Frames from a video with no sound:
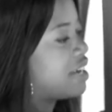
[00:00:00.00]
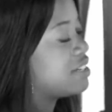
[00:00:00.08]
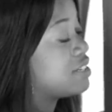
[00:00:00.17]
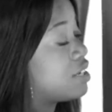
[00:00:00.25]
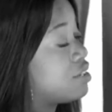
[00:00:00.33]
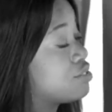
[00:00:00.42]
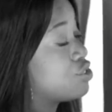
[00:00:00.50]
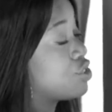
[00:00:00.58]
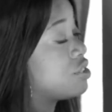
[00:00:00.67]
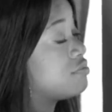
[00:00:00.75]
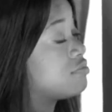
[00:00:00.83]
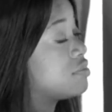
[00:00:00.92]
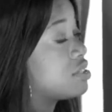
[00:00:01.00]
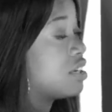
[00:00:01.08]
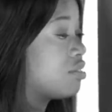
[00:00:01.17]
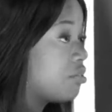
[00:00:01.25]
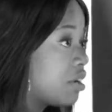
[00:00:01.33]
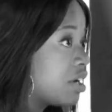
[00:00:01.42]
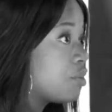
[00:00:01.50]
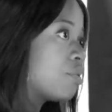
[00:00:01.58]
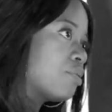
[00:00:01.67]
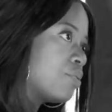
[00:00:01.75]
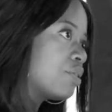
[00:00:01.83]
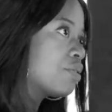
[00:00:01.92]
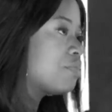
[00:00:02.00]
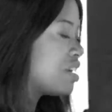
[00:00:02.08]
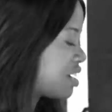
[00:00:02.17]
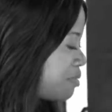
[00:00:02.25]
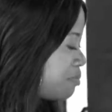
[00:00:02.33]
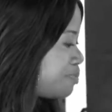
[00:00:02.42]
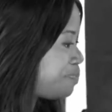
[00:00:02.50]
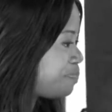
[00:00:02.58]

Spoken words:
I indulged her. I was like, okay, you want to work with me? Come.